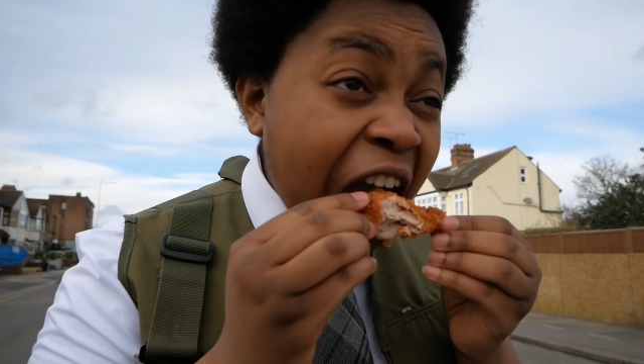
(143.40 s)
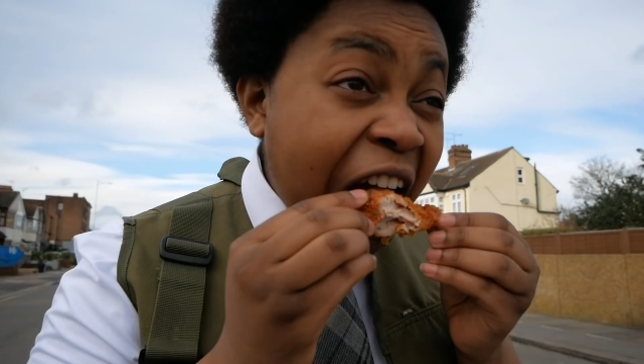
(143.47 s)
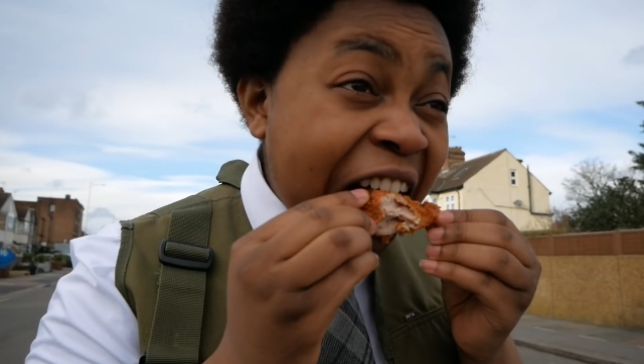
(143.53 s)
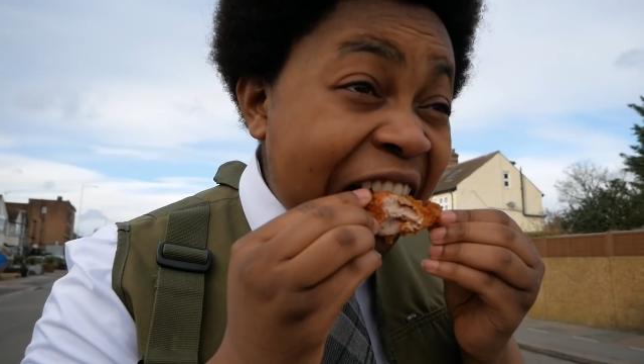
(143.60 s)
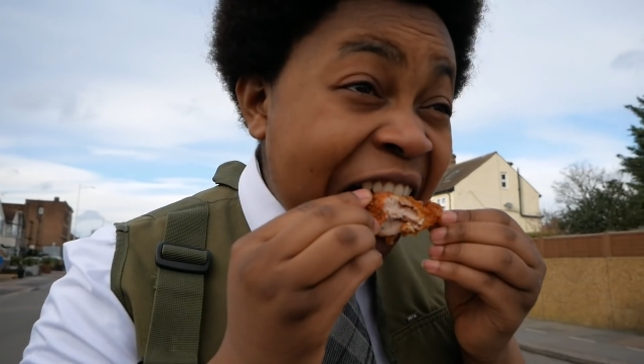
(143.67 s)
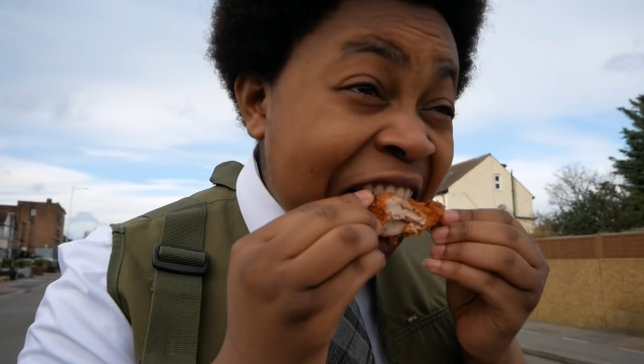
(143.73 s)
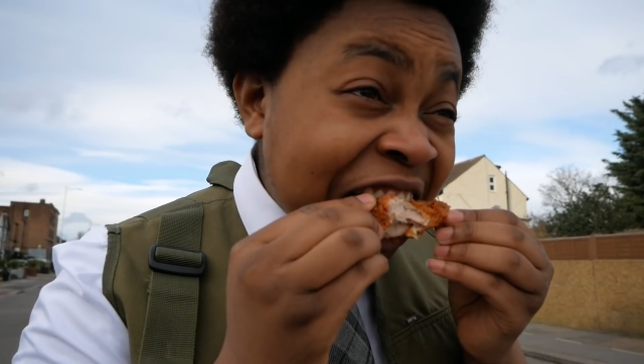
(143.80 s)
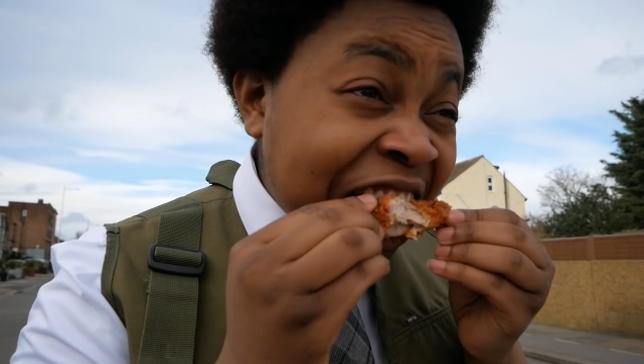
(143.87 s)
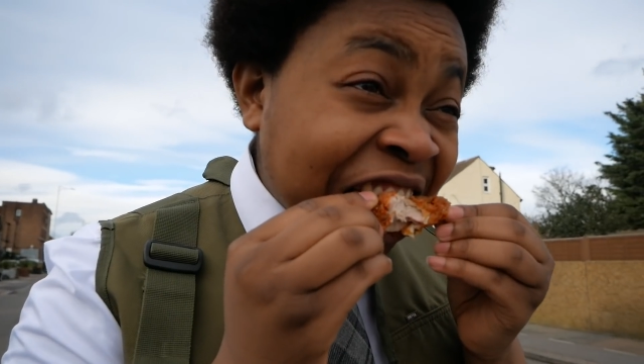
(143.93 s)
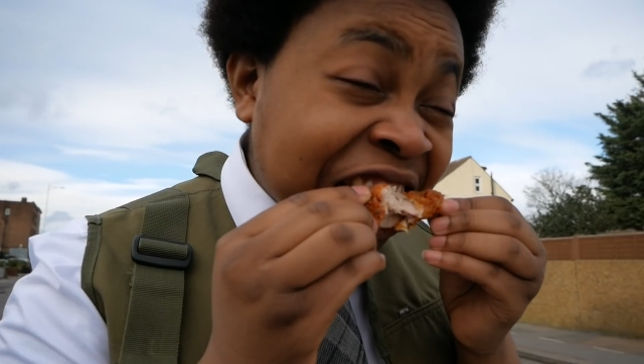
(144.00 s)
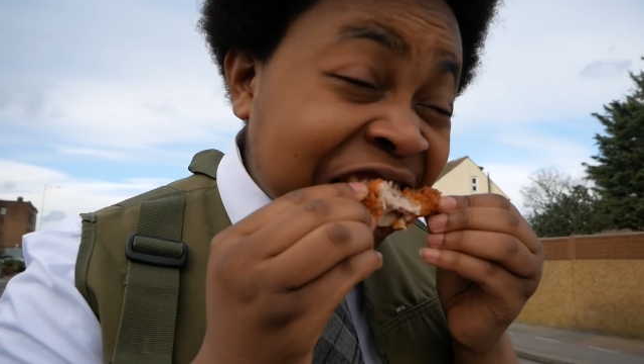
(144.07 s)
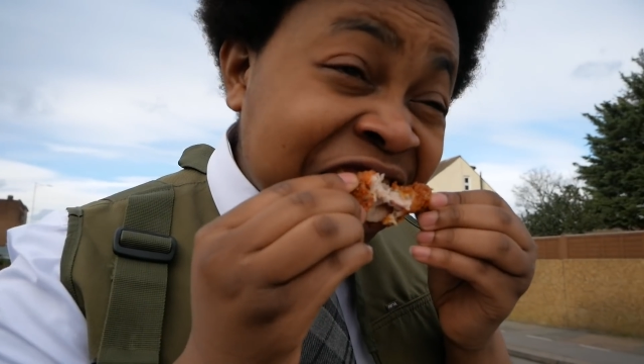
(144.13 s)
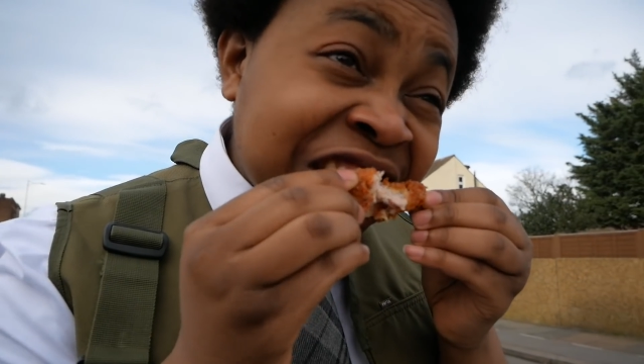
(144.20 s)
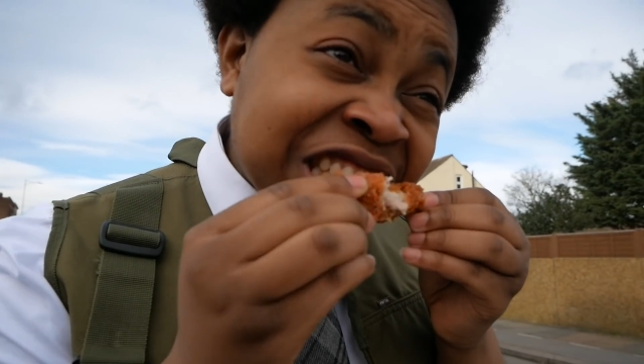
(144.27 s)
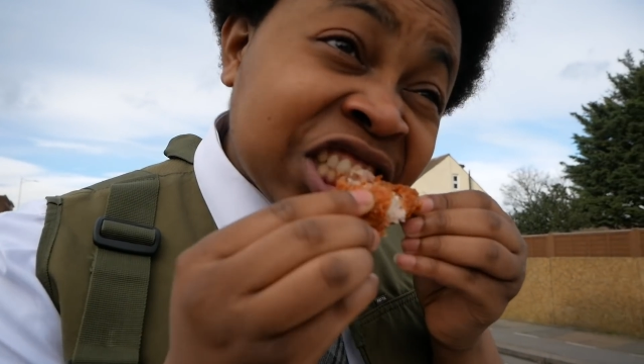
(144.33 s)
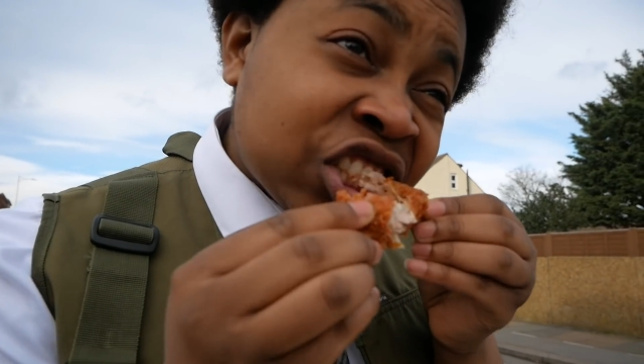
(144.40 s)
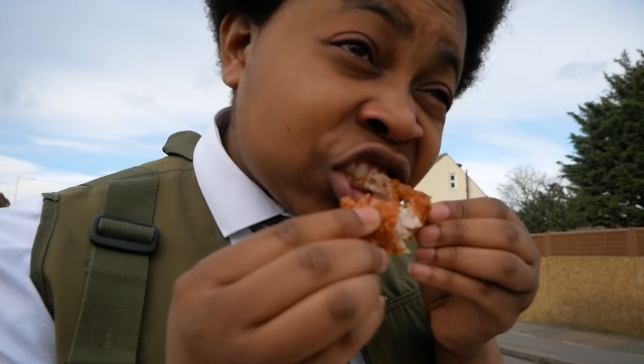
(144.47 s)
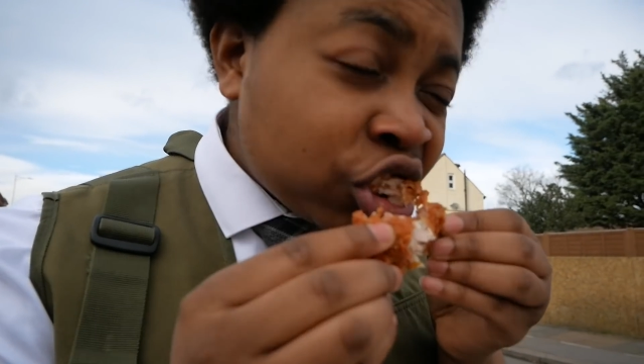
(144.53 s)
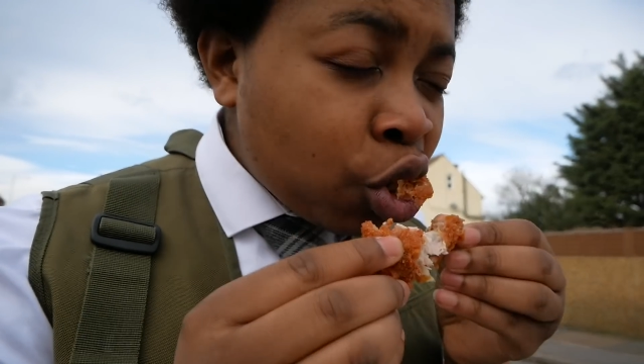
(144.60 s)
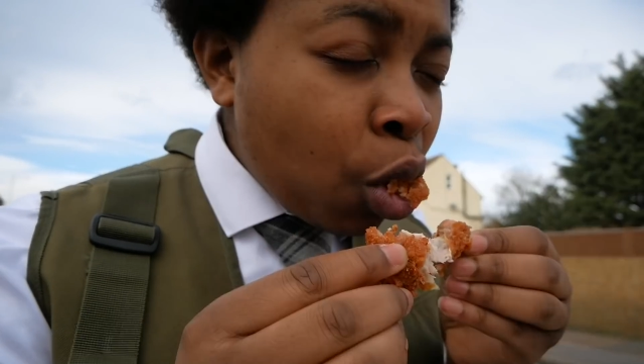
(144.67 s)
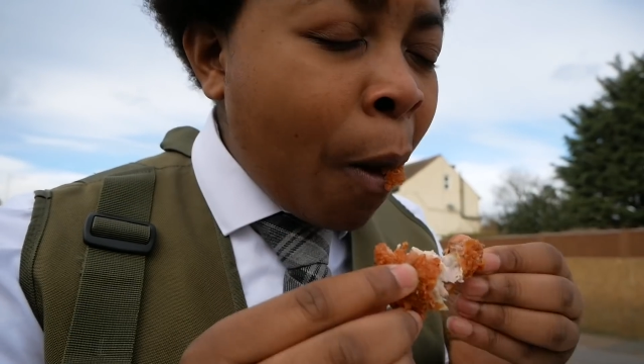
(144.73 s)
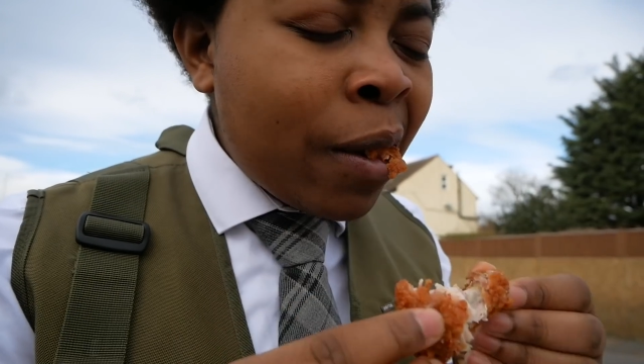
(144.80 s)
kebab shop wings as
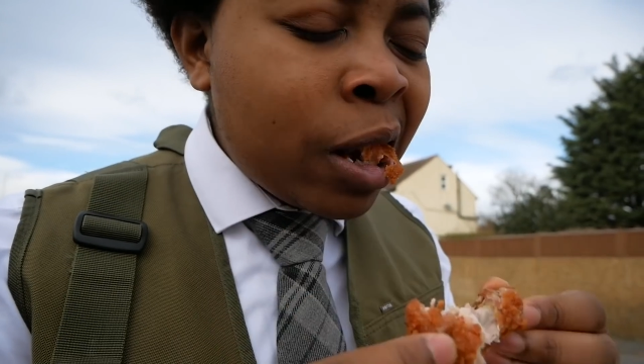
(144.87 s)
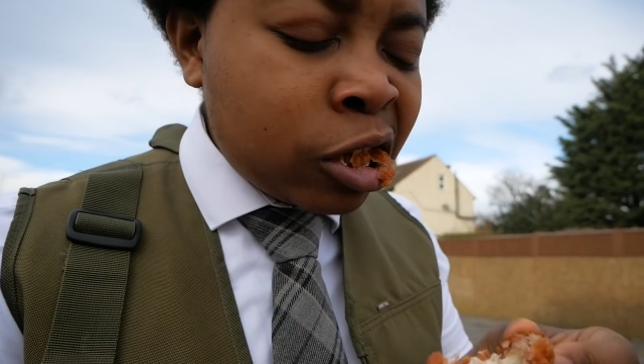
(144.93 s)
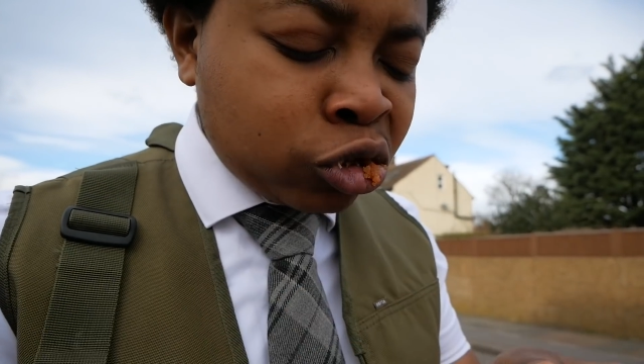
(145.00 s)
well.